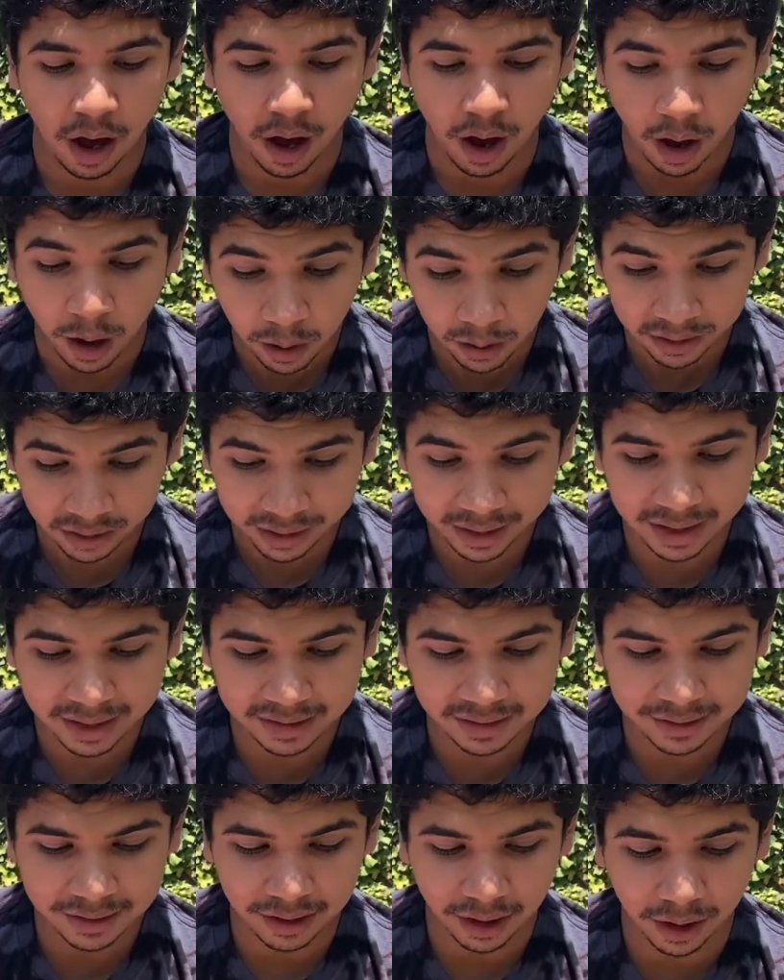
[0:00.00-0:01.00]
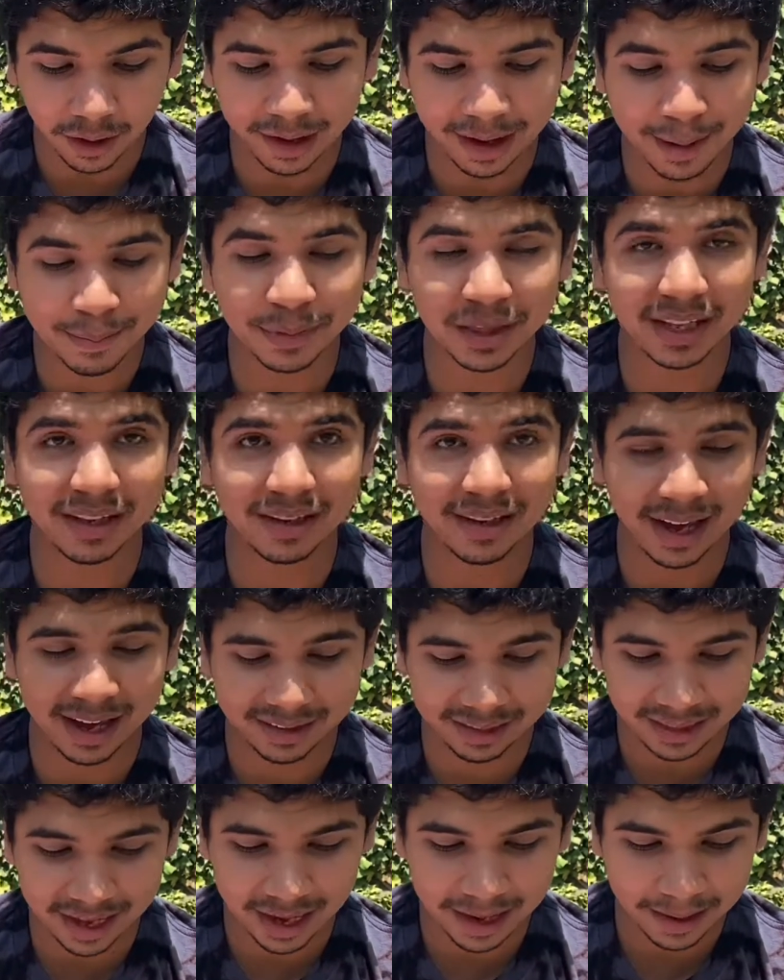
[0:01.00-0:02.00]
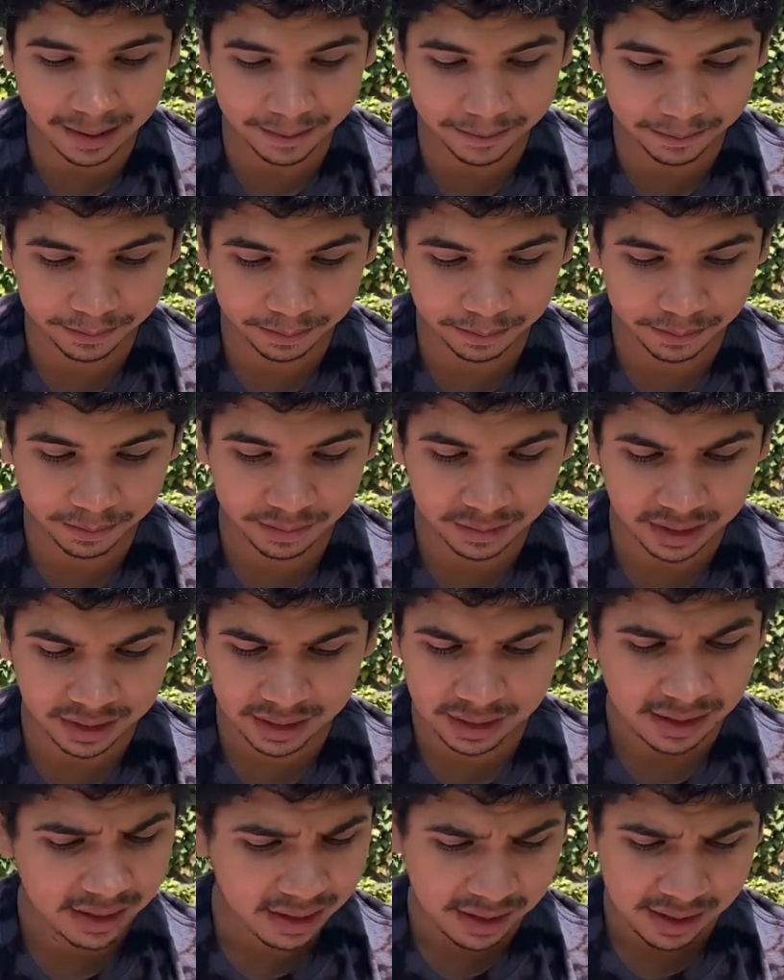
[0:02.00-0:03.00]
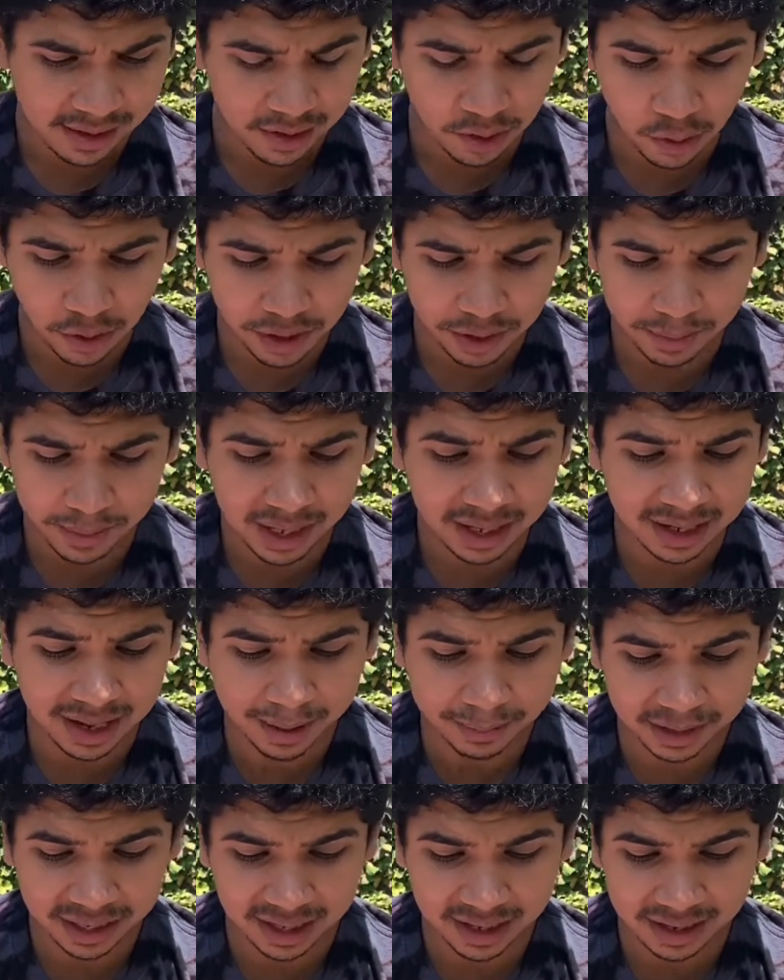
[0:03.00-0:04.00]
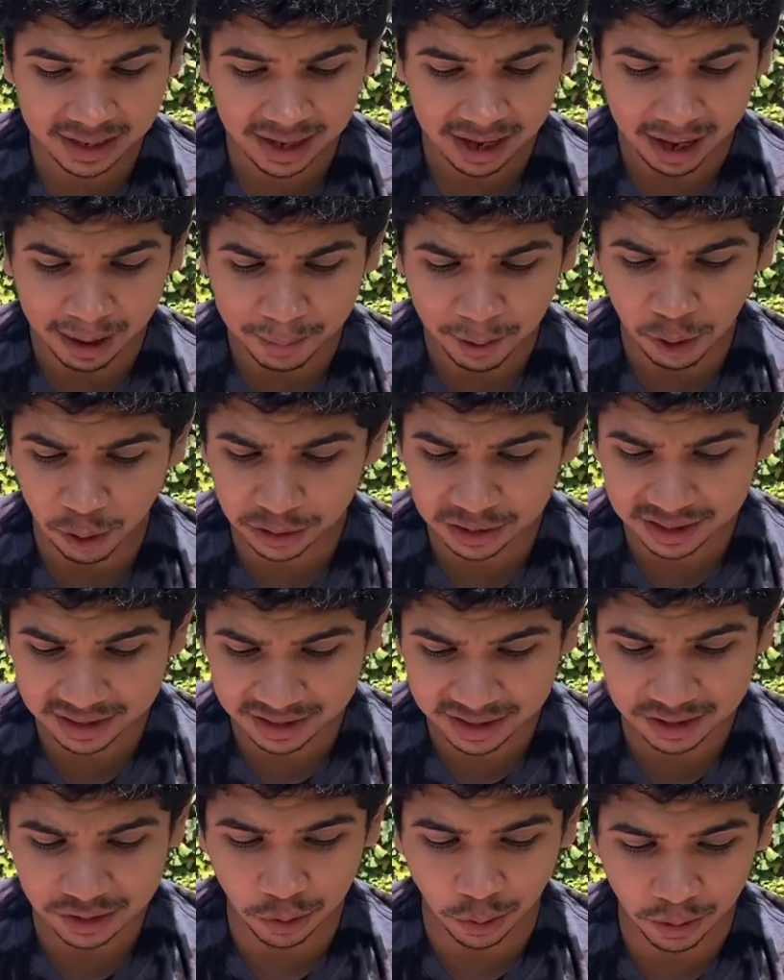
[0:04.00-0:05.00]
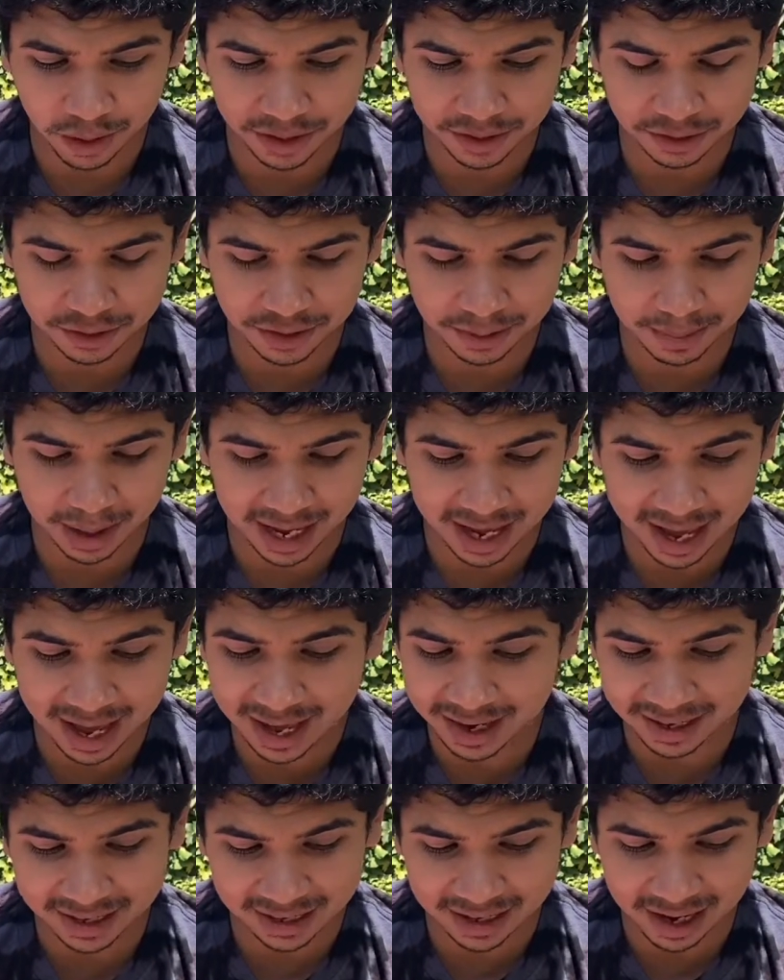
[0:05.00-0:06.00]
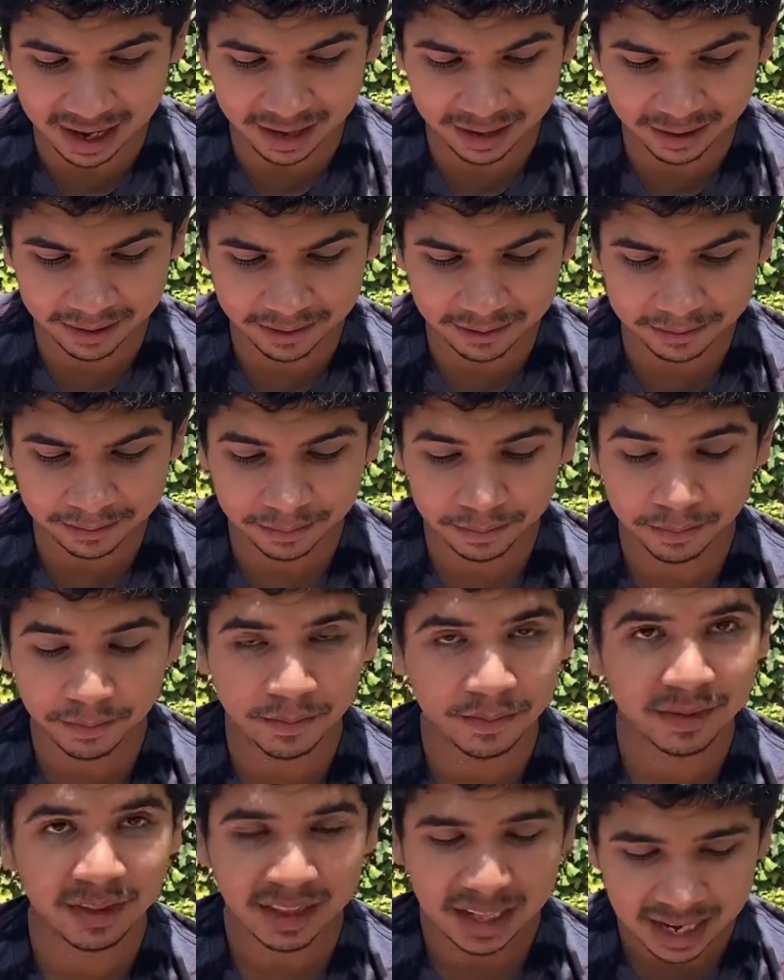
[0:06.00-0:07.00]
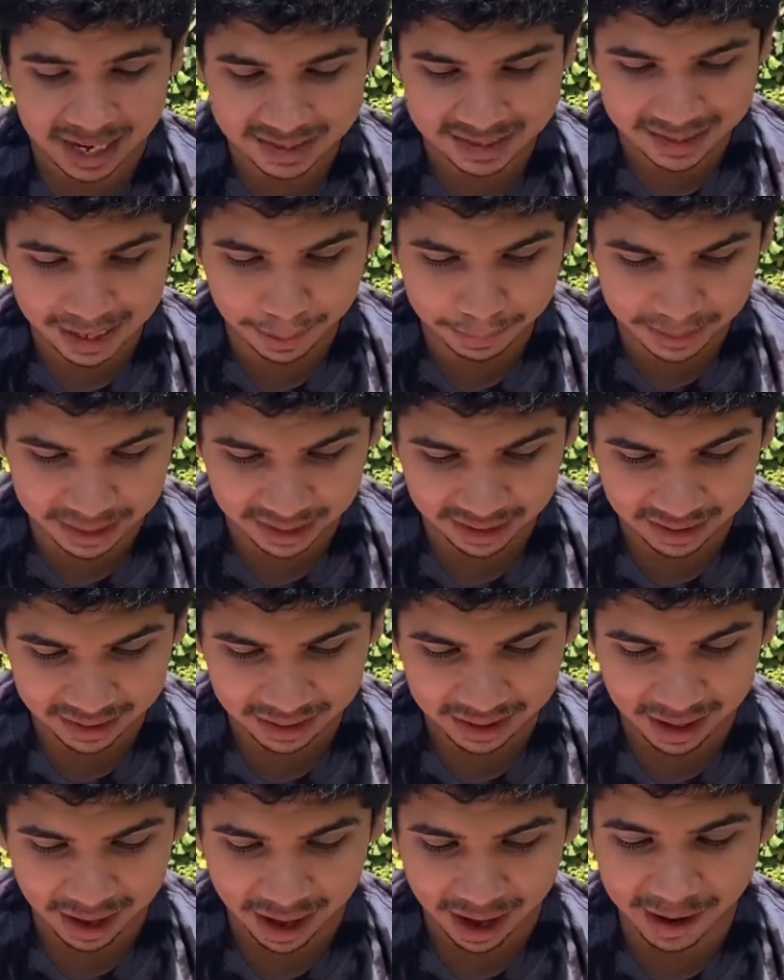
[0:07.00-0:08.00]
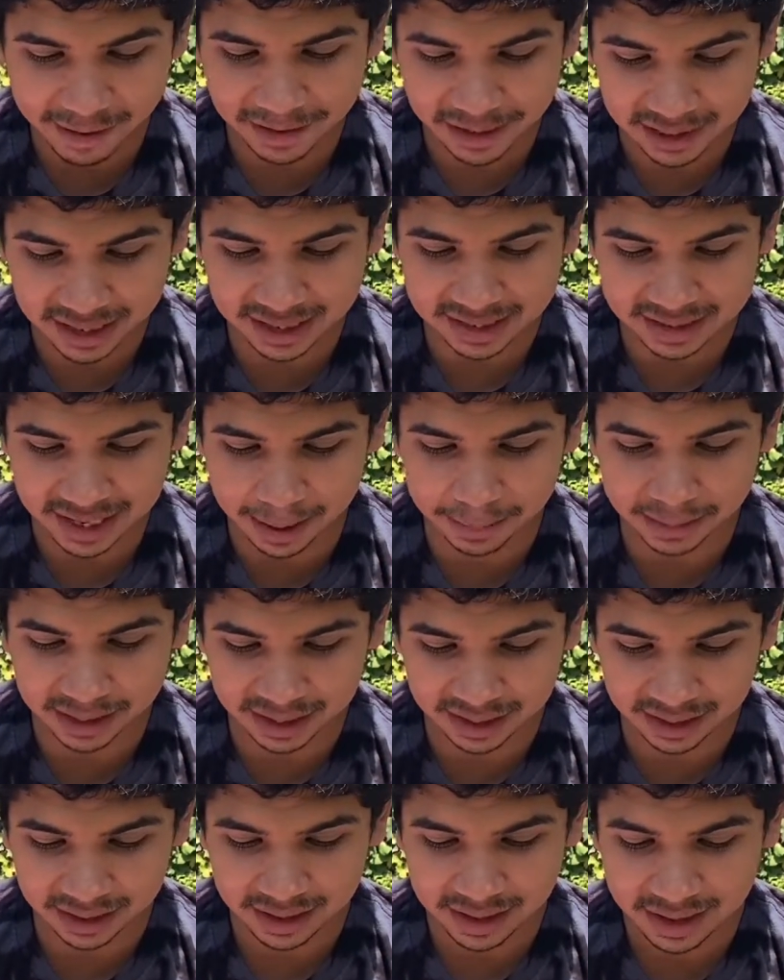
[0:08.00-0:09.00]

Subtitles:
All things are empty, ain't they? What do you mean, empty? I'm holding this orange in my hand, ain't I? It's empty. Everything's empty.